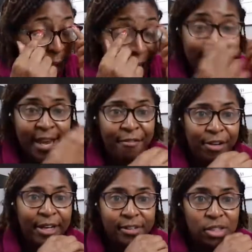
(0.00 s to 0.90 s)
as
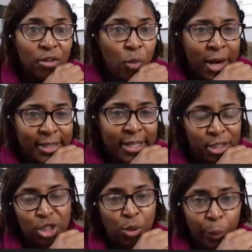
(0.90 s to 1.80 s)
evidence of why
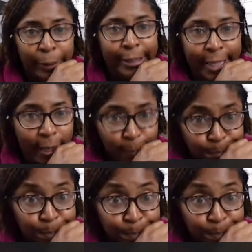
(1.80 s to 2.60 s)
things don't work out.